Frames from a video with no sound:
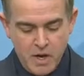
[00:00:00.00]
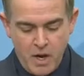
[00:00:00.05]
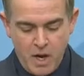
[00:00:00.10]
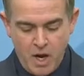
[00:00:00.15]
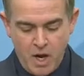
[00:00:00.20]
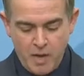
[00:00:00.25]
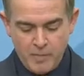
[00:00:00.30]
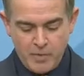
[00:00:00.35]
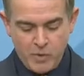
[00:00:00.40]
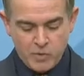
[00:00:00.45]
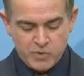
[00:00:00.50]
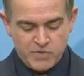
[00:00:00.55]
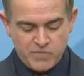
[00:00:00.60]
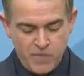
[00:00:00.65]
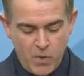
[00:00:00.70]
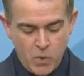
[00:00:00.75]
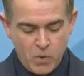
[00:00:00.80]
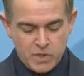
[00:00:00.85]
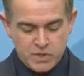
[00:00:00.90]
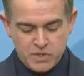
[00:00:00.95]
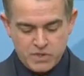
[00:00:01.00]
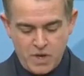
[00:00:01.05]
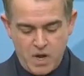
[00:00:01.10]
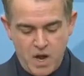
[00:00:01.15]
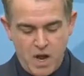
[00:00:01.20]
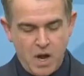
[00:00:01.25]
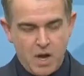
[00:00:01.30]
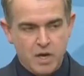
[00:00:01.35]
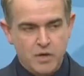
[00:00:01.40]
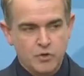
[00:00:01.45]
um, that was focused
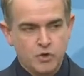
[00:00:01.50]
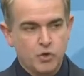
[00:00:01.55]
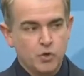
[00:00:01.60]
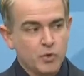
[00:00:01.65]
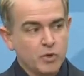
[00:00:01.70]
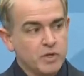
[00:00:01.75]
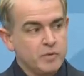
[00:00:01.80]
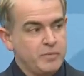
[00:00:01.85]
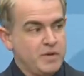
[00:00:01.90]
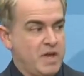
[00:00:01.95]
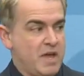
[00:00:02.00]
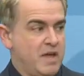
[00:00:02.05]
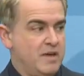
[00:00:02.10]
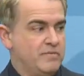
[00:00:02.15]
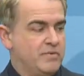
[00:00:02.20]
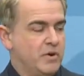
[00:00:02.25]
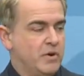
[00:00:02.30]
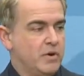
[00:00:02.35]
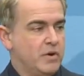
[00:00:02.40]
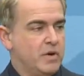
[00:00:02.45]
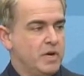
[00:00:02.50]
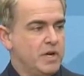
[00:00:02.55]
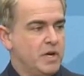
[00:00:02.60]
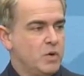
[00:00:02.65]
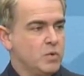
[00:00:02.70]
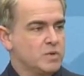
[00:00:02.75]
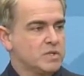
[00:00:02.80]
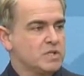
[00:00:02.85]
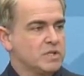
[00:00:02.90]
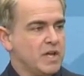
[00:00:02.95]
on gorilla behavior, and
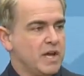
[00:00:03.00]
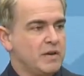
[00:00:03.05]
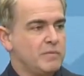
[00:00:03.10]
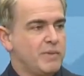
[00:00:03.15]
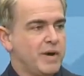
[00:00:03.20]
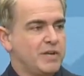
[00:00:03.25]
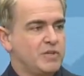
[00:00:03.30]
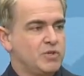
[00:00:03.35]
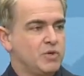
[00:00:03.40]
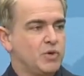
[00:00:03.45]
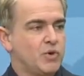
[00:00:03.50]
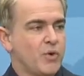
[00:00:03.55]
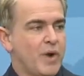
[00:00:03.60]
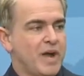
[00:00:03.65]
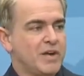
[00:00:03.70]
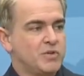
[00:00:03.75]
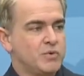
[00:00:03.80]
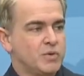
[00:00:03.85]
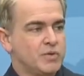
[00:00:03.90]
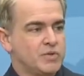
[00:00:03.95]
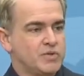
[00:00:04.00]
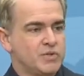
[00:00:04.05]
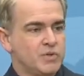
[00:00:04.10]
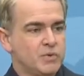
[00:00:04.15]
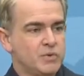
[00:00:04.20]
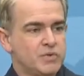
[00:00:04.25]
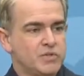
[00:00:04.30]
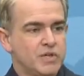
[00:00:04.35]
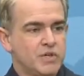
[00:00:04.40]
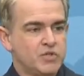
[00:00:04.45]
it was led by two graduate
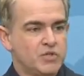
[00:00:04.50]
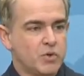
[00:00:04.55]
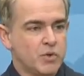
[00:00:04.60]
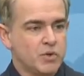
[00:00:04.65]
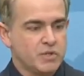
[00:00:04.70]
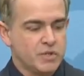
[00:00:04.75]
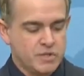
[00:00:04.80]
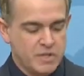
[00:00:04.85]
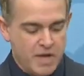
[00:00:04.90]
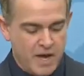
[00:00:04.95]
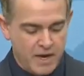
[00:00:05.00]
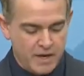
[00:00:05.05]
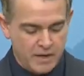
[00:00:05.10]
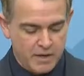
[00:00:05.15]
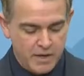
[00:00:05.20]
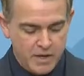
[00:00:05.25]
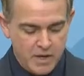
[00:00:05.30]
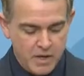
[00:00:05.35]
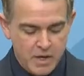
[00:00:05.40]
students at Georgia Tech,